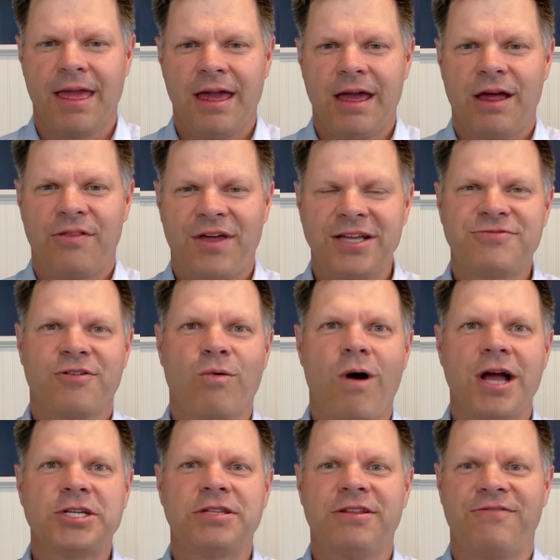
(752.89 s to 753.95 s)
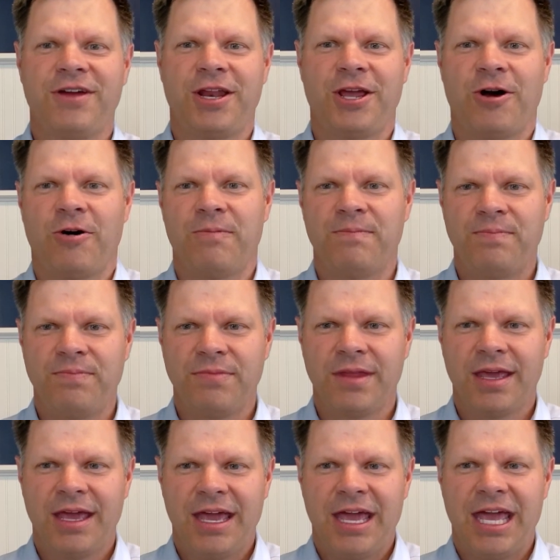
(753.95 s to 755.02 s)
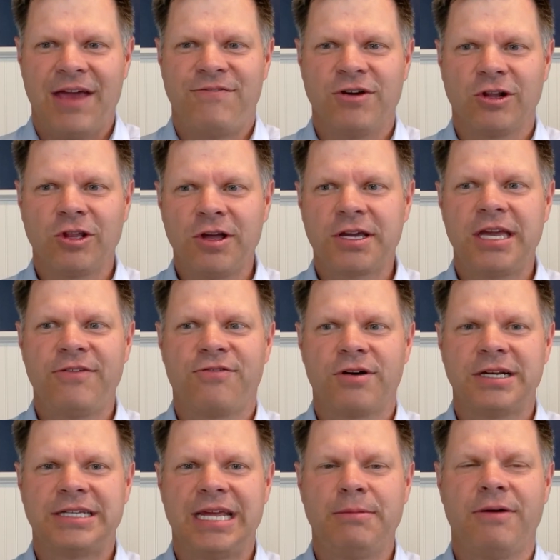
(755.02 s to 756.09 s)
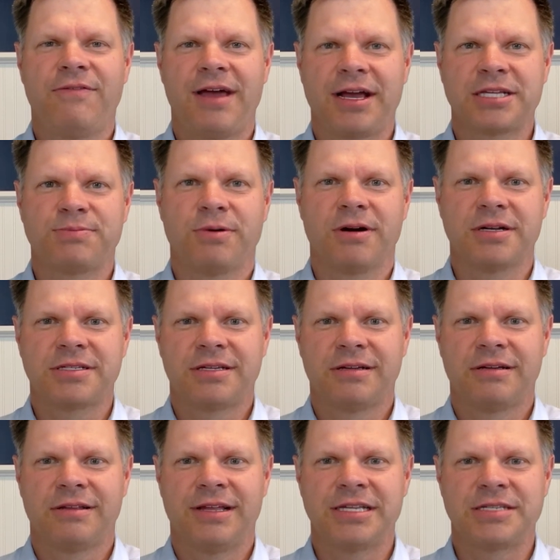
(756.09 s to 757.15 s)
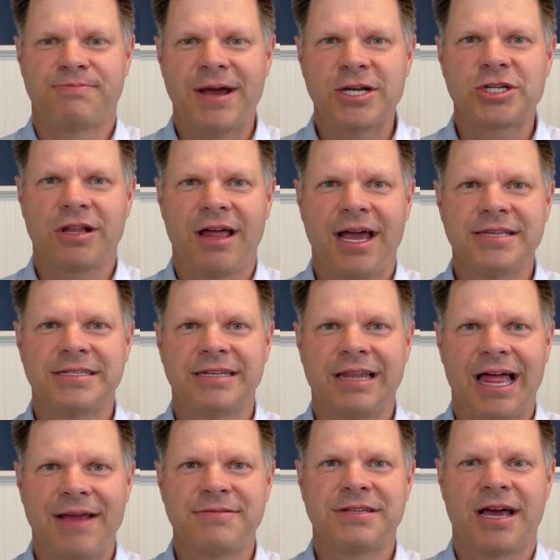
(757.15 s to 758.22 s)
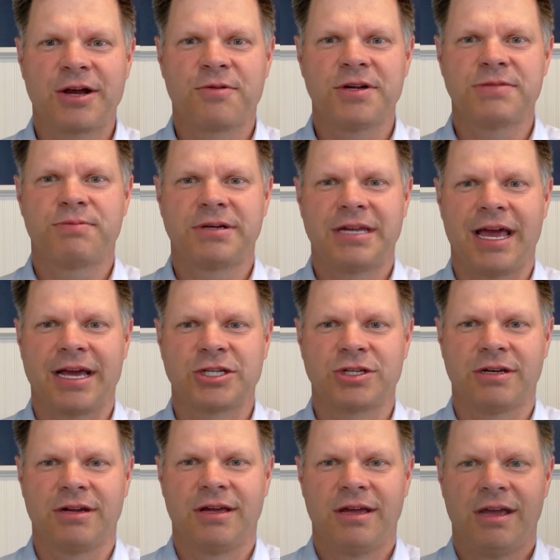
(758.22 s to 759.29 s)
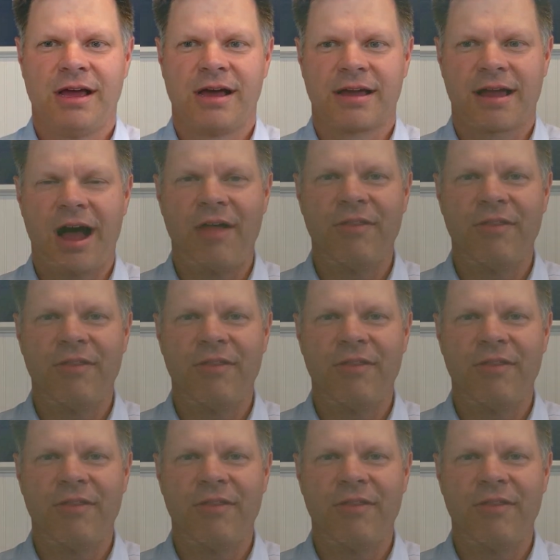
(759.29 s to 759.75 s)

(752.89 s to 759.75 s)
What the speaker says: Thanks for watching the video. If you're looking for a team of experts that specialize in livestock risk protection, call the